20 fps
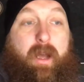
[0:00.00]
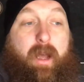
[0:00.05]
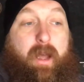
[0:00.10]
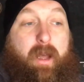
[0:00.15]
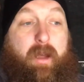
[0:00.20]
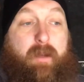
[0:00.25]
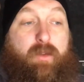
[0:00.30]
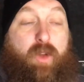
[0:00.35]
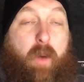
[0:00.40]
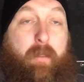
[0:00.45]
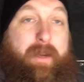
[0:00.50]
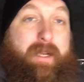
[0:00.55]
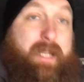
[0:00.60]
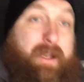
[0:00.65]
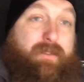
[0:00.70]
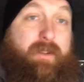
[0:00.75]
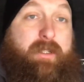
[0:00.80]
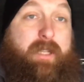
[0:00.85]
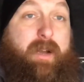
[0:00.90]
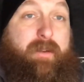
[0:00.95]
not being
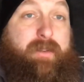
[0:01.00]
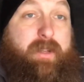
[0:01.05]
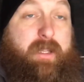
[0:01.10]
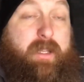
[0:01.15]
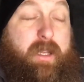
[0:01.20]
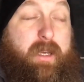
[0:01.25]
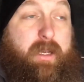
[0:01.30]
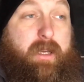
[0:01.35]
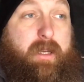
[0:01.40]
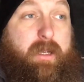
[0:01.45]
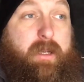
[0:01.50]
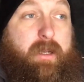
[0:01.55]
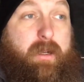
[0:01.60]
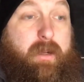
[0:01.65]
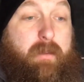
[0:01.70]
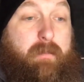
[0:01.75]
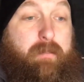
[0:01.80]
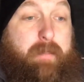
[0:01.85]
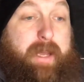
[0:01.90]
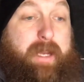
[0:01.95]
able to have the
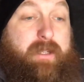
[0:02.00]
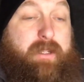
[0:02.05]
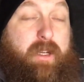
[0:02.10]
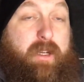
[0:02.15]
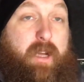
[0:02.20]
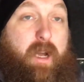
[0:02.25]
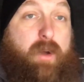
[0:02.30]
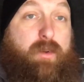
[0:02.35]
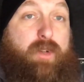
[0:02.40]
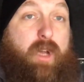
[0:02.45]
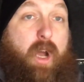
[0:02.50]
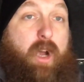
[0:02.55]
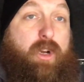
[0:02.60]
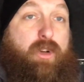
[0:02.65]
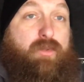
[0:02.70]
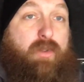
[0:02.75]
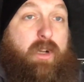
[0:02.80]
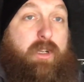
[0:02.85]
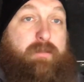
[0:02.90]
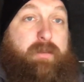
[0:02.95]
piece that goes
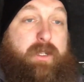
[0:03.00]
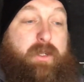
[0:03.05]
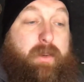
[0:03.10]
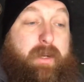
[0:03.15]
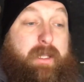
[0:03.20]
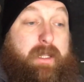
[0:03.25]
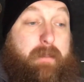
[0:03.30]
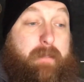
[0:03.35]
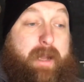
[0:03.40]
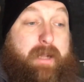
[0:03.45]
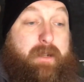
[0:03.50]
across between the